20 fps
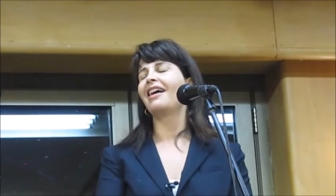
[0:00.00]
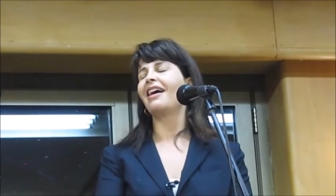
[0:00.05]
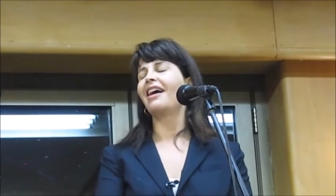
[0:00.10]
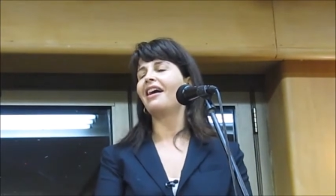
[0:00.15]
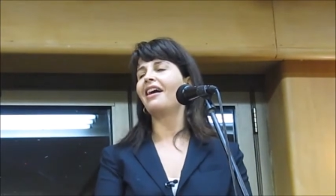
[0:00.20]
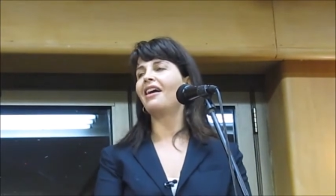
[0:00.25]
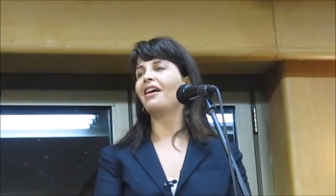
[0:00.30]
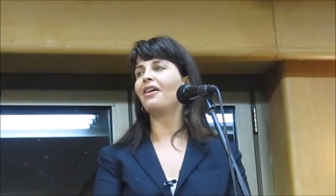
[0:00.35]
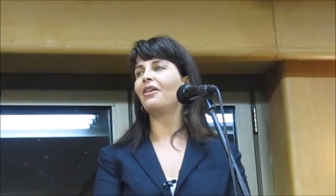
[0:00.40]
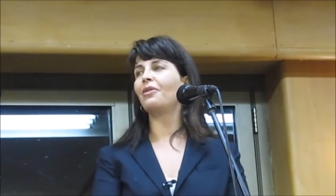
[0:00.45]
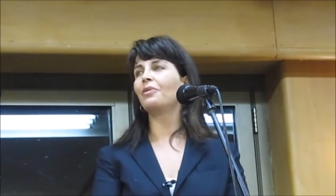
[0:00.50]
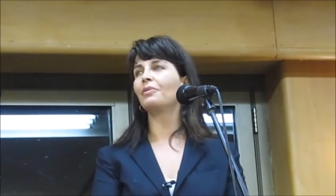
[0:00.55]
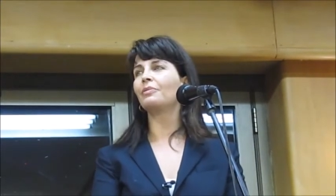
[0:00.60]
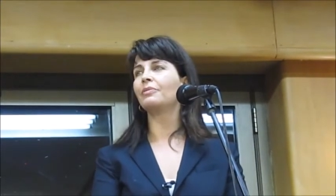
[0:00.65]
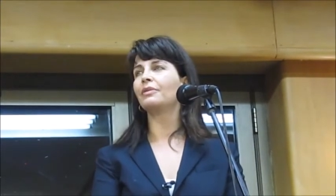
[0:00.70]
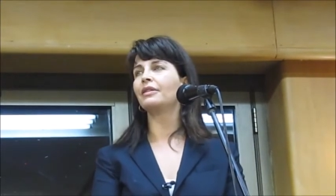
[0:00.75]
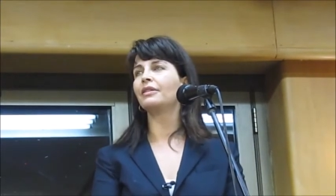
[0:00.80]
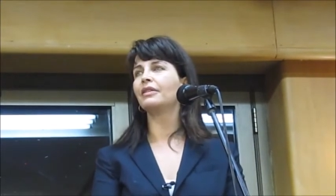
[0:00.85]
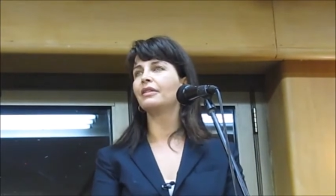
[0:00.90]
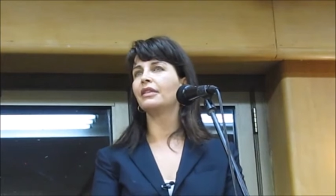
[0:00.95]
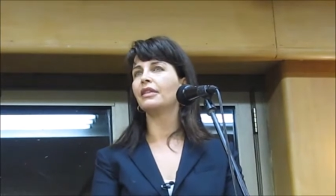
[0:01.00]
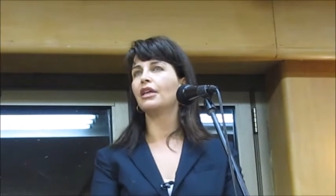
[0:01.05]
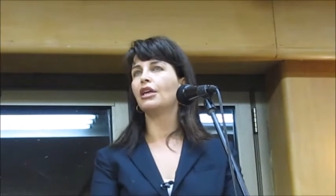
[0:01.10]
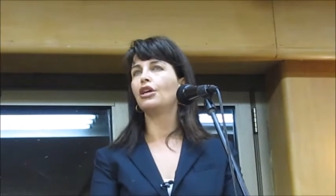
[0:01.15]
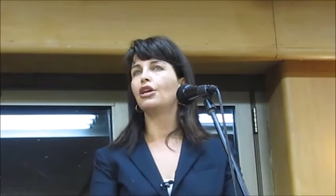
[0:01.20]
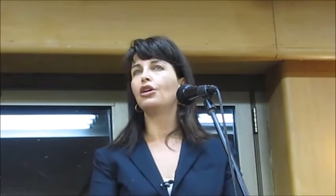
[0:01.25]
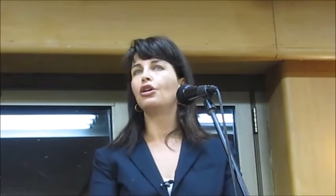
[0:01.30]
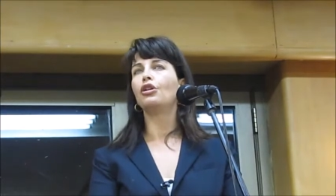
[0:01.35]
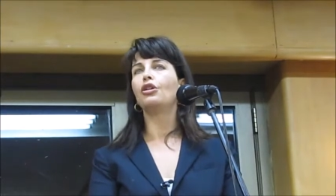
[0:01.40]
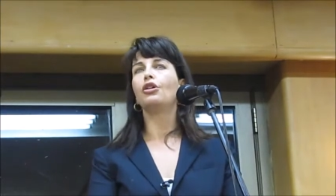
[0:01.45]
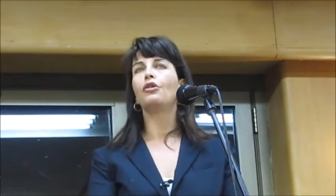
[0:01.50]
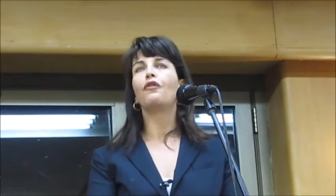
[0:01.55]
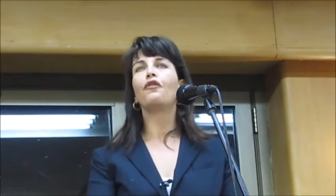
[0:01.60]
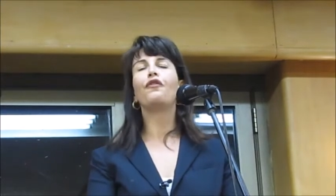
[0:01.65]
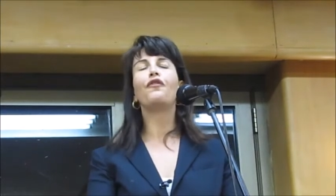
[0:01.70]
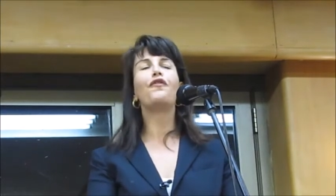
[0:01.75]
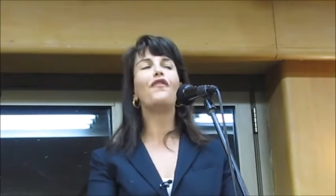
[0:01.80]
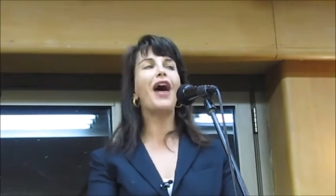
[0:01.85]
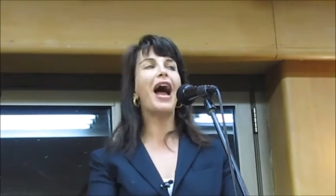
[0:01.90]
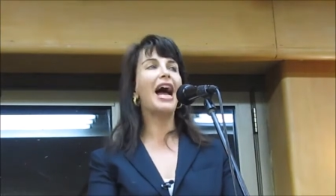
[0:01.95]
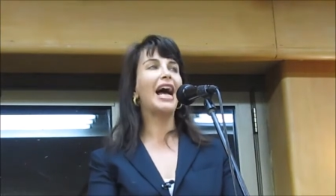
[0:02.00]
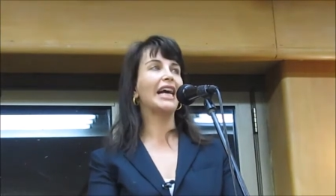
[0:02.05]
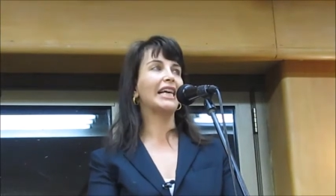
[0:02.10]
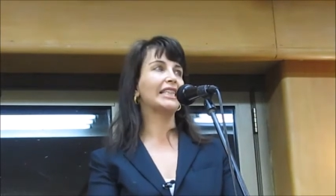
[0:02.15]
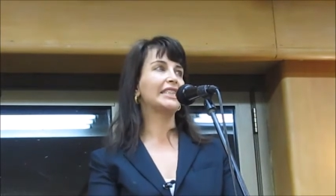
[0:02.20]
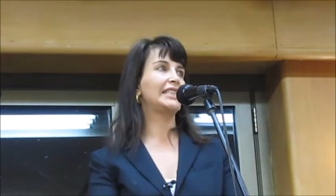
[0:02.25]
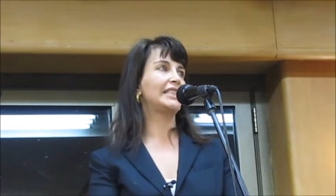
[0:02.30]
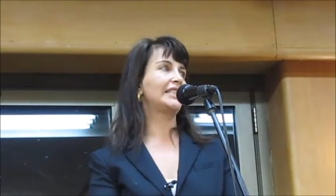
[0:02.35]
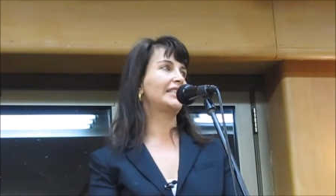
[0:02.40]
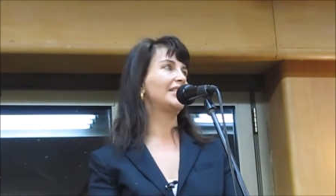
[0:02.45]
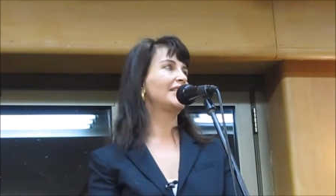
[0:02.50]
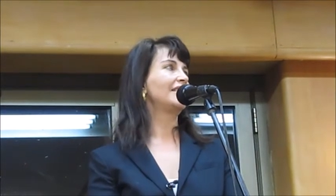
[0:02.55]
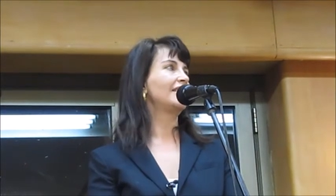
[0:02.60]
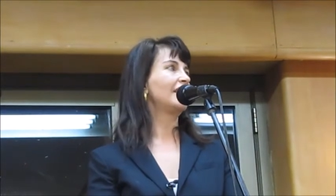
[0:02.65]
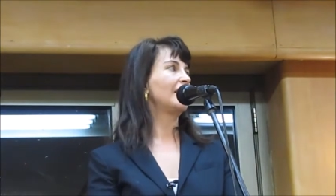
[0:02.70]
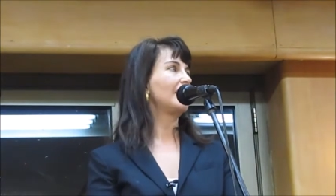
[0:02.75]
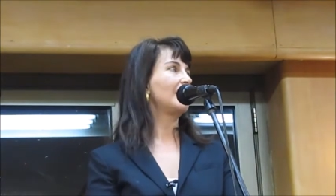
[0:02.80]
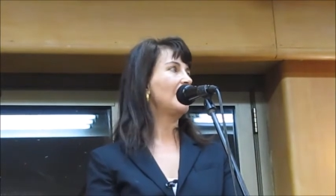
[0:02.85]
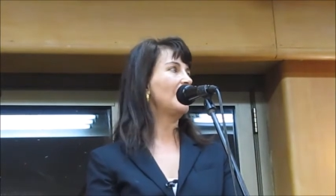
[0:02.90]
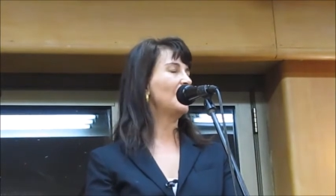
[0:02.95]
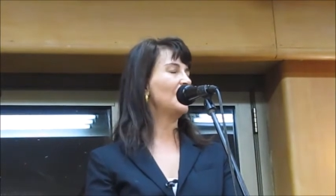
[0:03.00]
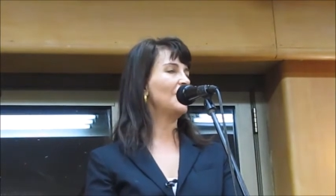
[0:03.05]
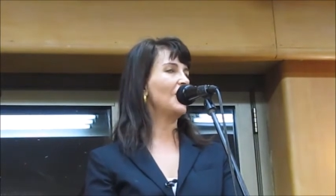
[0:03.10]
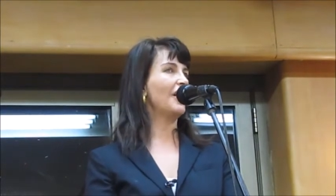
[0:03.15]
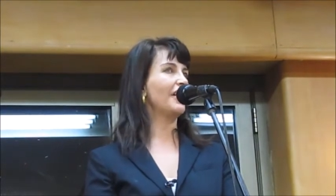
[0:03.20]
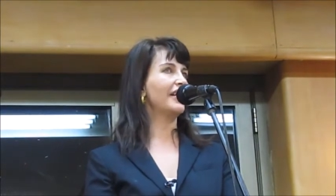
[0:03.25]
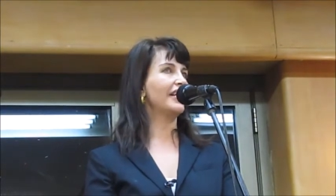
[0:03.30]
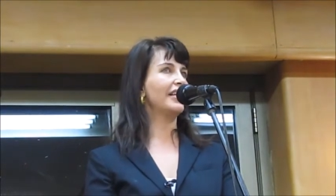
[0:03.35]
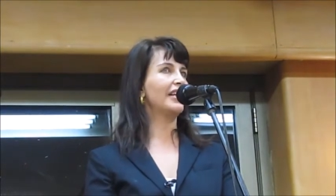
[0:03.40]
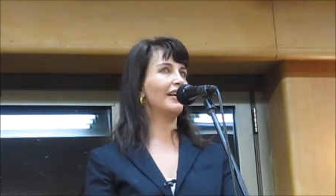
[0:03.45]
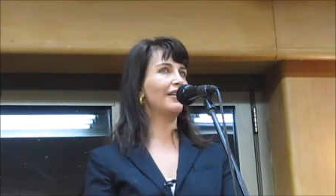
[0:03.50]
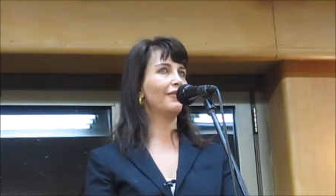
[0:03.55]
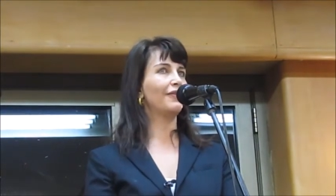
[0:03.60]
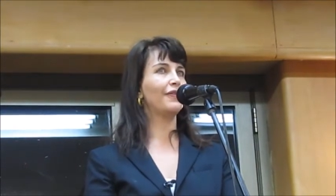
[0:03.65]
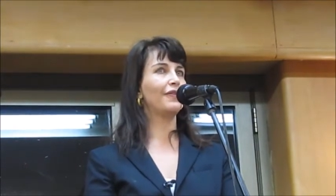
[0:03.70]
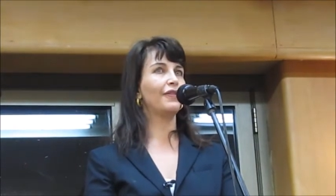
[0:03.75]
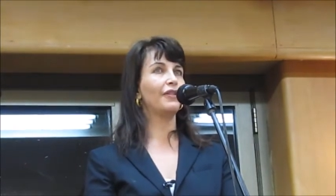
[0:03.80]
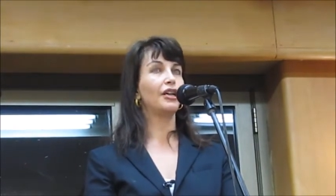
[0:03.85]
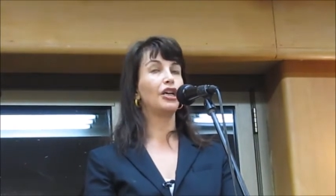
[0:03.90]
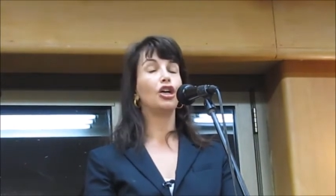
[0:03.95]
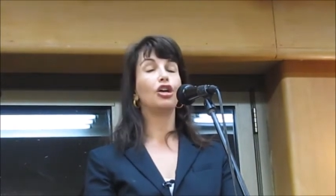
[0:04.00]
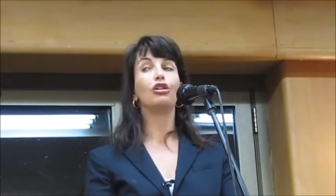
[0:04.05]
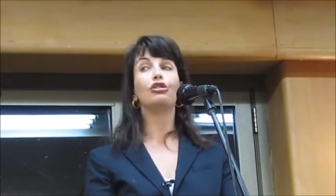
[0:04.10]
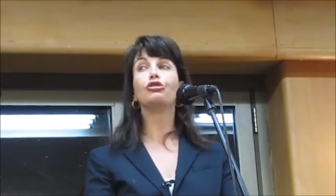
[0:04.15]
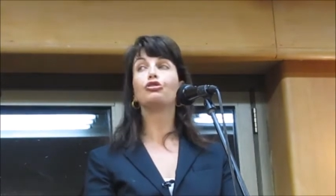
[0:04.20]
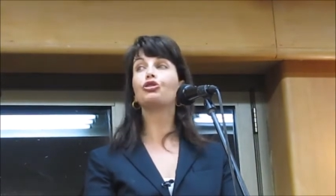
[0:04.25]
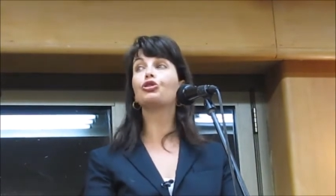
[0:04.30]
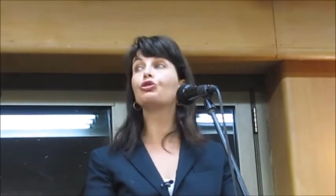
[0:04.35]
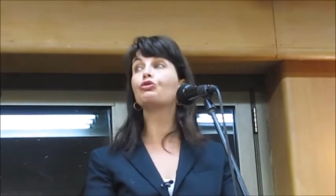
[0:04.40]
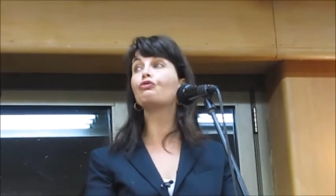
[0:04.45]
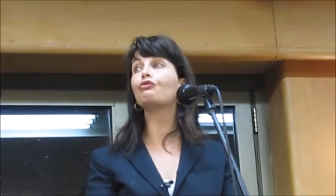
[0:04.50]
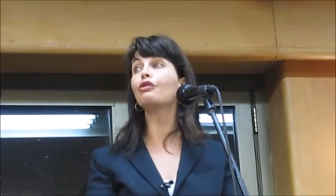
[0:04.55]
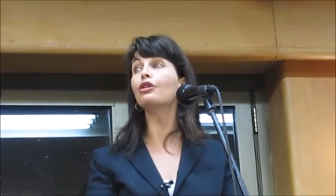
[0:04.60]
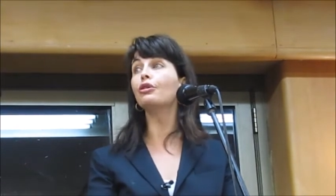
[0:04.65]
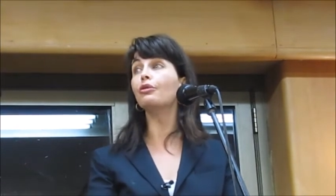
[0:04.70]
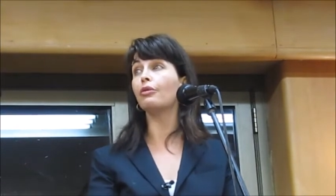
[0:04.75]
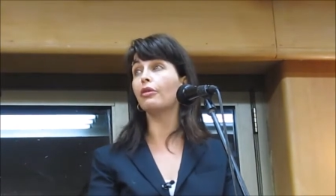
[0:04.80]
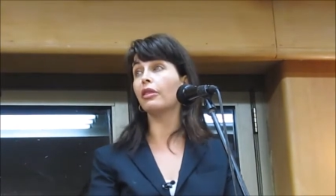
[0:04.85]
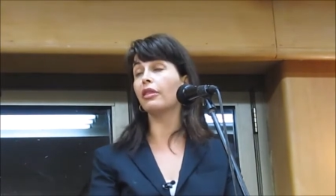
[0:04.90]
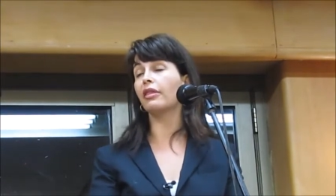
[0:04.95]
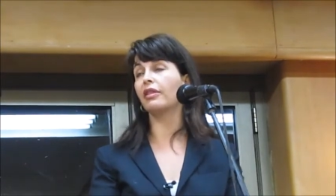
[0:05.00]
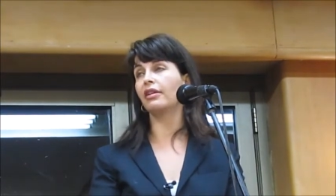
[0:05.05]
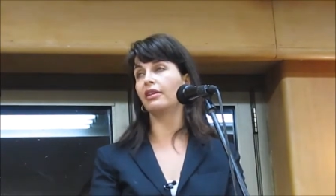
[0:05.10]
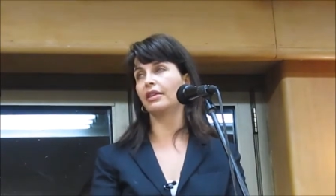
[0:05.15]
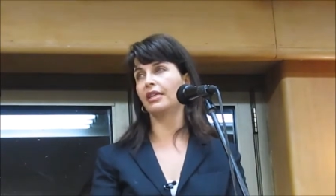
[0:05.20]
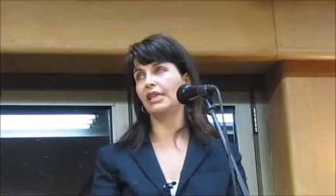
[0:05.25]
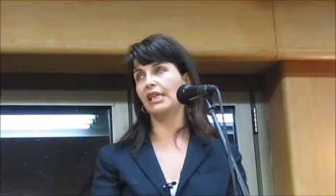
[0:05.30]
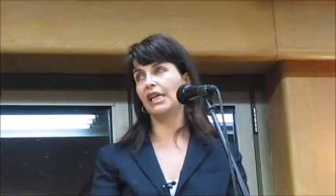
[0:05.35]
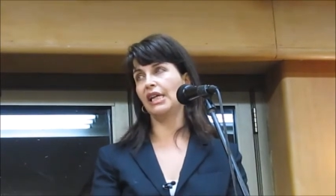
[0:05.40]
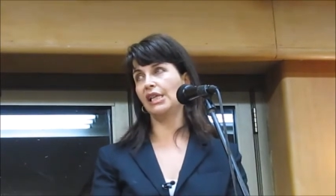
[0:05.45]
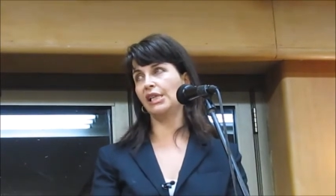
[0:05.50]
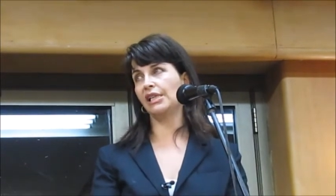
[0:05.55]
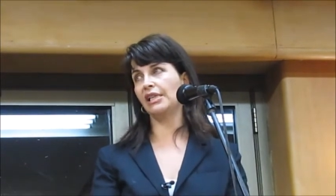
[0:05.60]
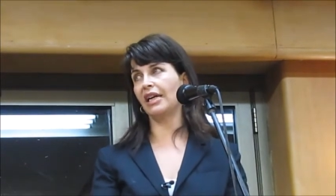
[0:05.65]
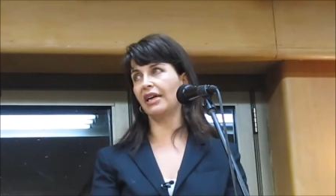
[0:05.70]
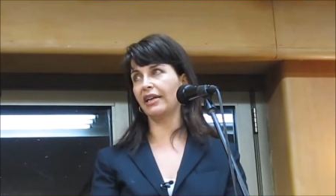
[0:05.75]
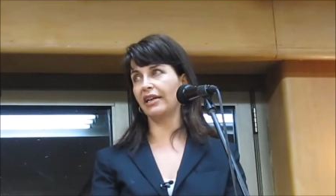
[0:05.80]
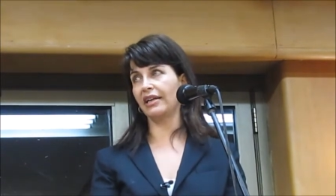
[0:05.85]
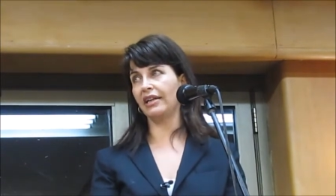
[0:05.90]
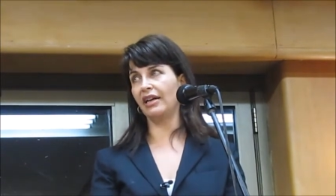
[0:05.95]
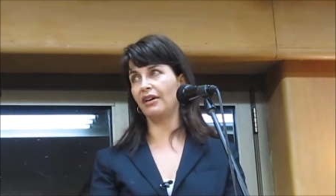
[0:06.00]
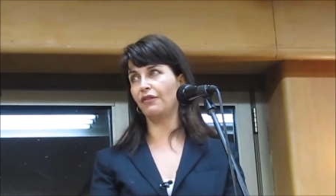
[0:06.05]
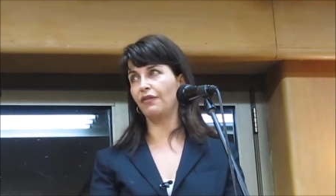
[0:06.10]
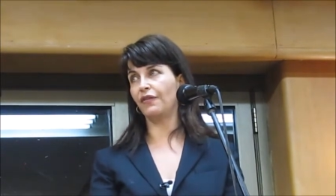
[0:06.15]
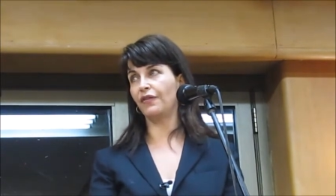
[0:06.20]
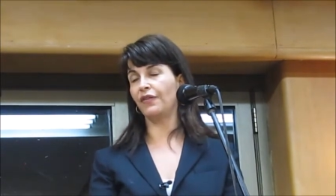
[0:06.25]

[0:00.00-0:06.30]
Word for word: Oh. Facts are not enough. Truth is not enough.